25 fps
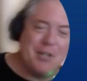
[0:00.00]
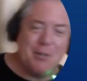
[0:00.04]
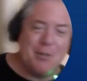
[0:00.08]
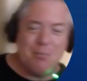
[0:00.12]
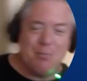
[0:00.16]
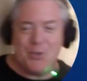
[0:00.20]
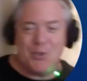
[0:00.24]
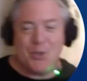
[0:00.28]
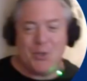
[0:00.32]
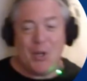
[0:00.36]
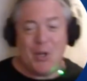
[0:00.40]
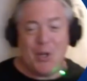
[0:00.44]

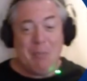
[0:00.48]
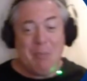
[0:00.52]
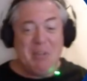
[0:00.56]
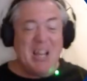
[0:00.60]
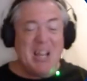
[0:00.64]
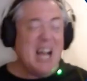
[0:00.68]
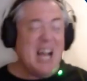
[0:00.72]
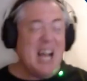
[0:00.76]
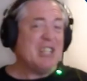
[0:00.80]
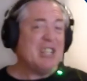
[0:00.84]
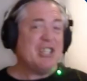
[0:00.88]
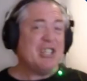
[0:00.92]
let me
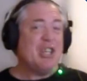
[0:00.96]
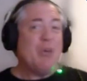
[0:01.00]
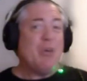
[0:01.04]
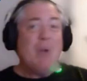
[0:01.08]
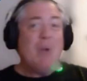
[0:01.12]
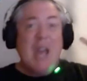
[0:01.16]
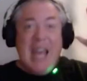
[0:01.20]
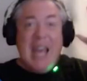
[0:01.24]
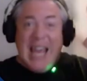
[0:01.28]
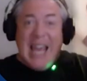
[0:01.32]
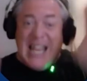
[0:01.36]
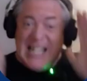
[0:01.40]
ask you,
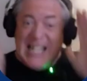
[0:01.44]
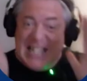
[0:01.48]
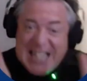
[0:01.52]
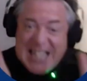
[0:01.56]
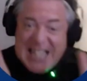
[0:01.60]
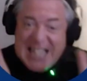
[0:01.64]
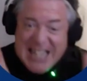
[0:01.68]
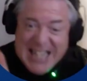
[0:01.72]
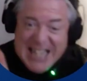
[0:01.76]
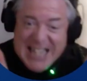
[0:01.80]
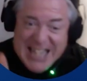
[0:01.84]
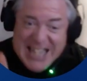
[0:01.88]
is
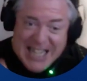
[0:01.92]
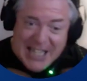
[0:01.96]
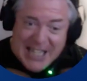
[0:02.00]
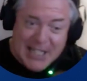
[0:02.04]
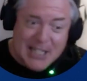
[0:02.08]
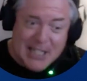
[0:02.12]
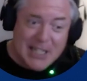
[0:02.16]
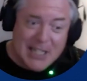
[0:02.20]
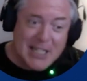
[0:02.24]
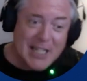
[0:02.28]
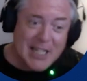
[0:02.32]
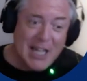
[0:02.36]
this
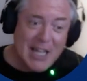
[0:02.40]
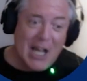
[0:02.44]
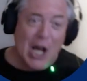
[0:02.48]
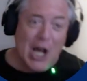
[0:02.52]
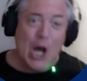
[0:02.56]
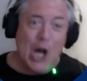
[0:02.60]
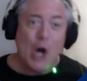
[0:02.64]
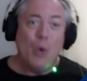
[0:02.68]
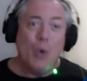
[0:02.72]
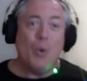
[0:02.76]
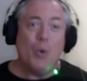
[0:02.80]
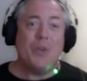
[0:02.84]

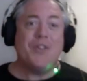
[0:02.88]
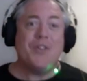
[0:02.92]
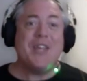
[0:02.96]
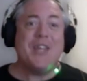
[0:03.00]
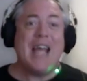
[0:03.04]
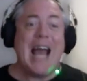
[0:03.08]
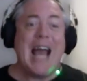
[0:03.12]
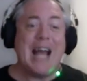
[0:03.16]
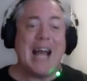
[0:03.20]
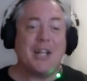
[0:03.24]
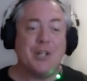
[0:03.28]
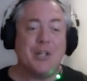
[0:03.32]
what the
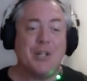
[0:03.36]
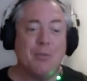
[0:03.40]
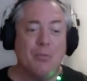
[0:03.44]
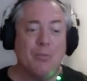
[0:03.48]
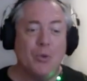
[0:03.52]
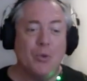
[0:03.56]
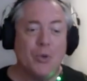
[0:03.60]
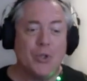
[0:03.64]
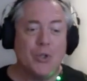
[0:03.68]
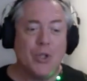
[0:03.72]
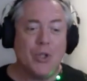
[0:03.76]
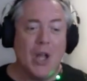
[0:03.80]
atom looks
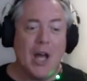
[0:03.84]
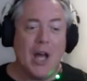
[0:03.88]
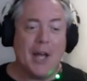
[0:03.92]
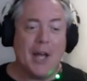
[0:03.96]
like?